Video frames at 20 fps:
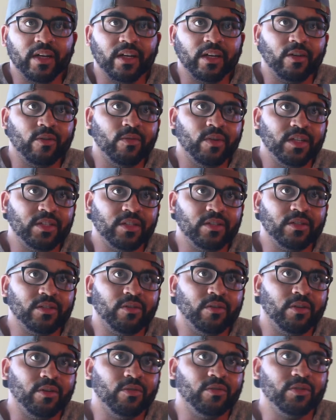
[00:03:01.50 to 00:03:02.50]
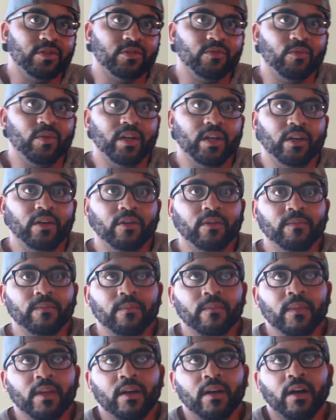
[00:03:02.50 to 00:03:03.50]
kind of questions on those as well.
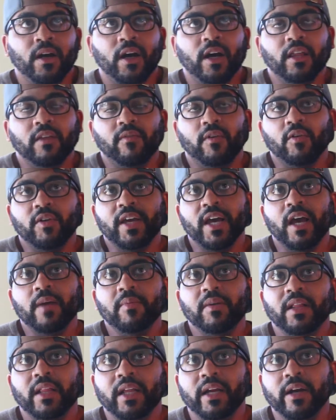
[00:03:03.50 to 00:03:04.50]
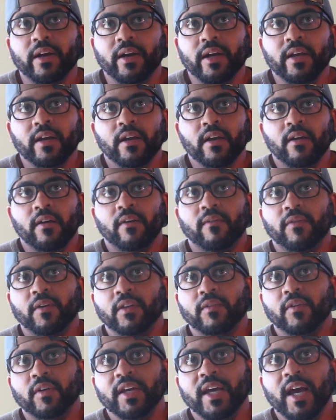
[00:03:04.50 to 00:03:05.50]
The vocabulary. For
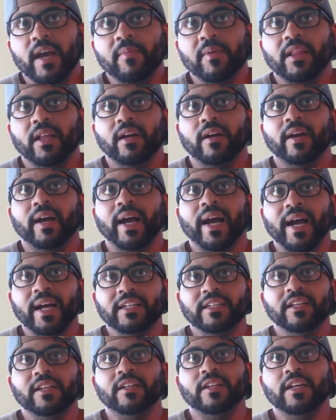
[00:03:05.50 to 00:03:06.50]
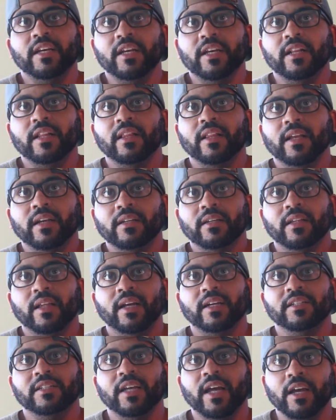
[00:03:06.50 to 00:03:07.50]
the vocabulary, I actually did, like
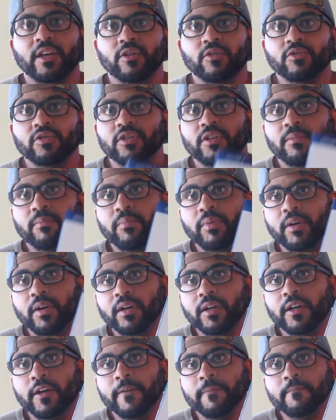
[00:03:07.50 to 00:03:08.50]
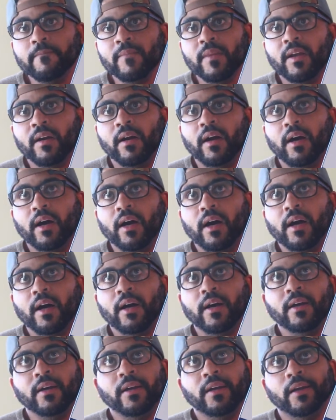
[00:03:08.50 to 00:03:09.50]
I said, I used the book.
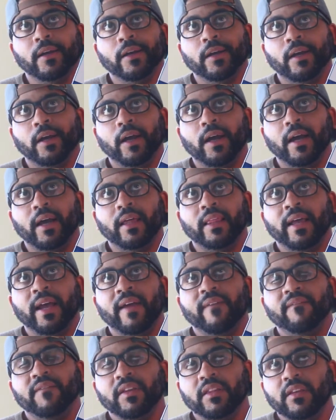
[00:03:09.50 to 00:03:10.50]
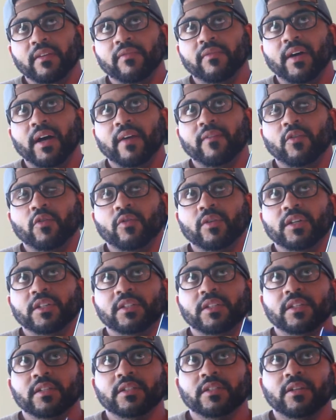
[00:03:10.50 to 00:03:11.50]
They had 55
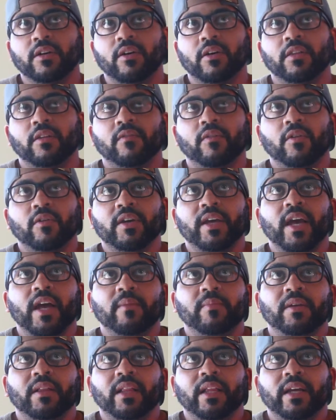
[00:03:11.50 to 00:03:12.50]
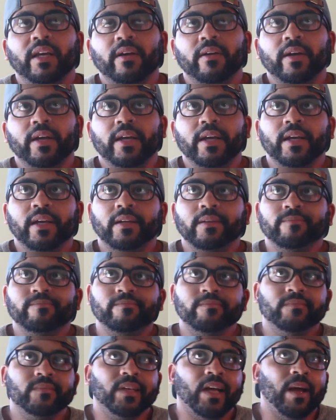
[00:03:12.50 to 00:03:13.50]
questions on the vocabulary.
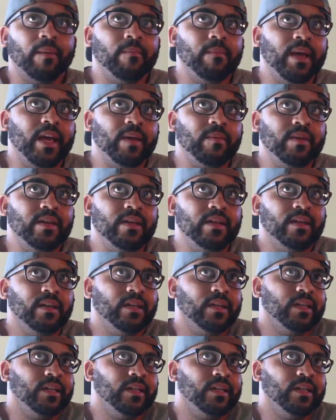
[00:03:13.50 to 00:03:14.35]
Maybe